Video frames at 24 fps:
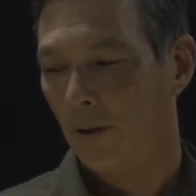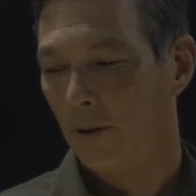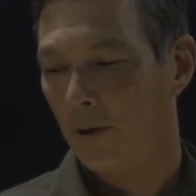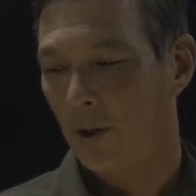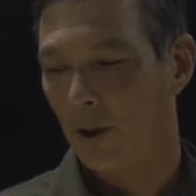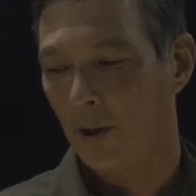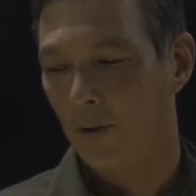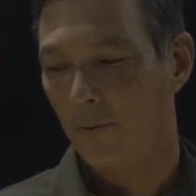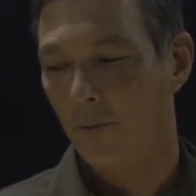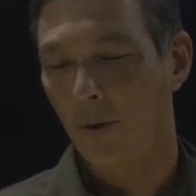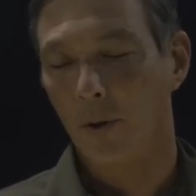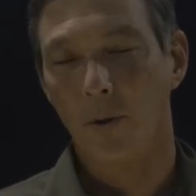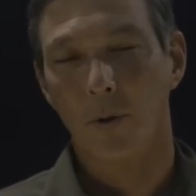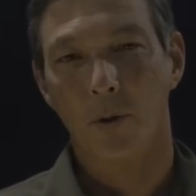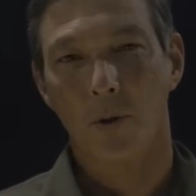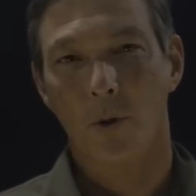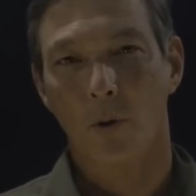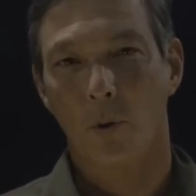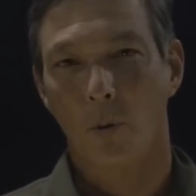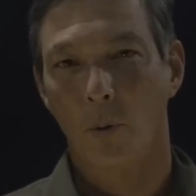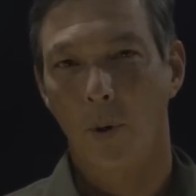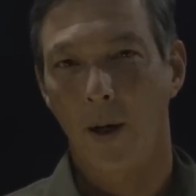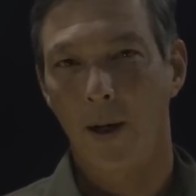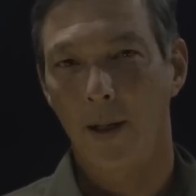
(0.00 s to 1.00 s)
Just feels
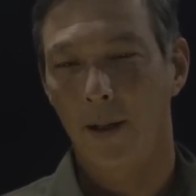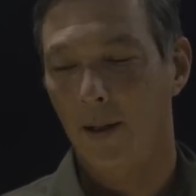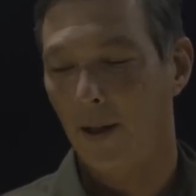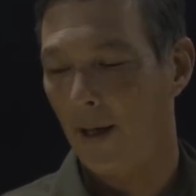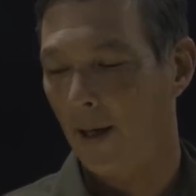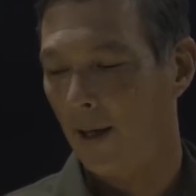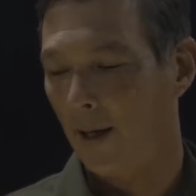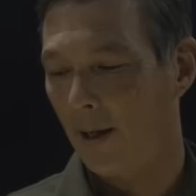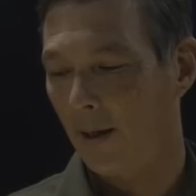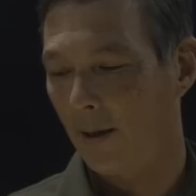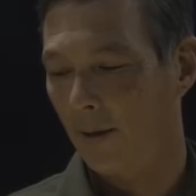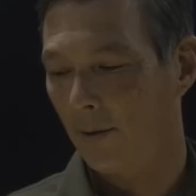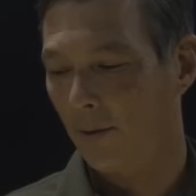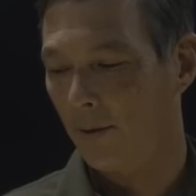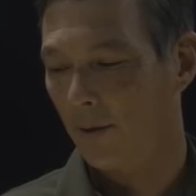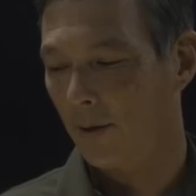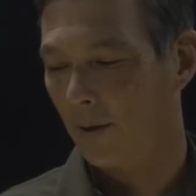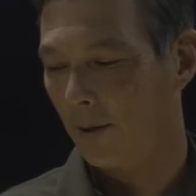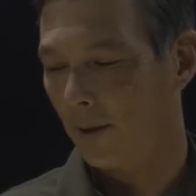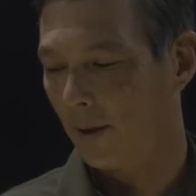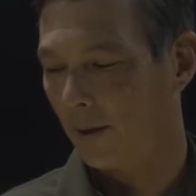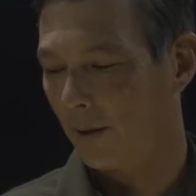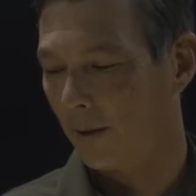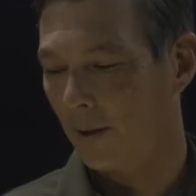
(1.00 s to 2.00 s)
great in the hands.
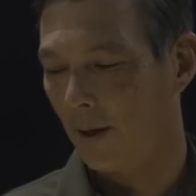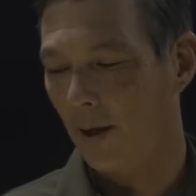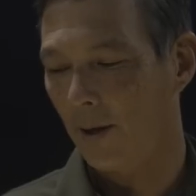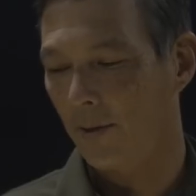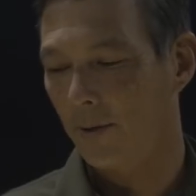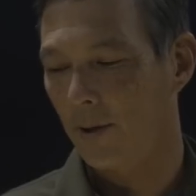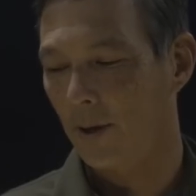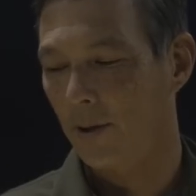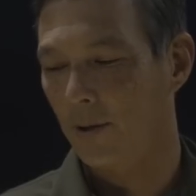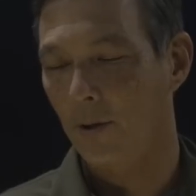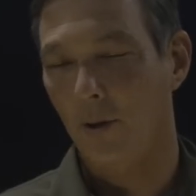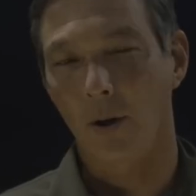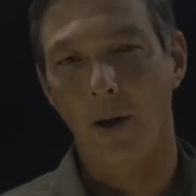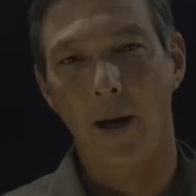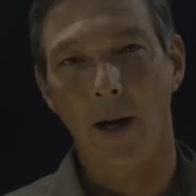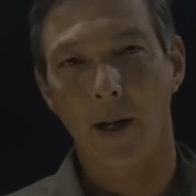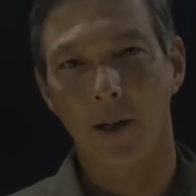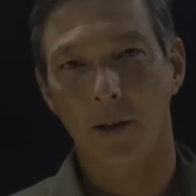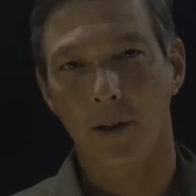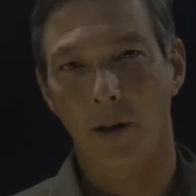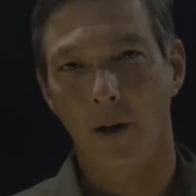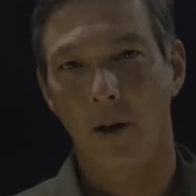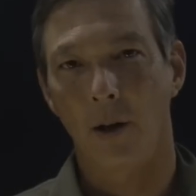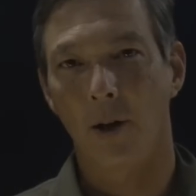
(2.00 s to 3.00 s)
Guys, these are
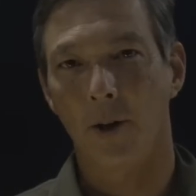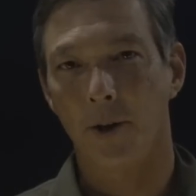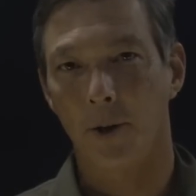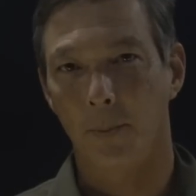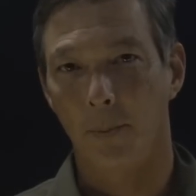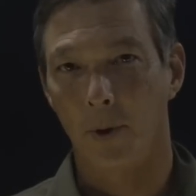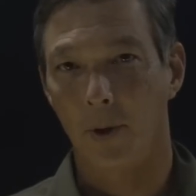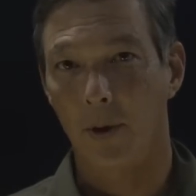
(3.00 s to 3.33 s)
actually awesome.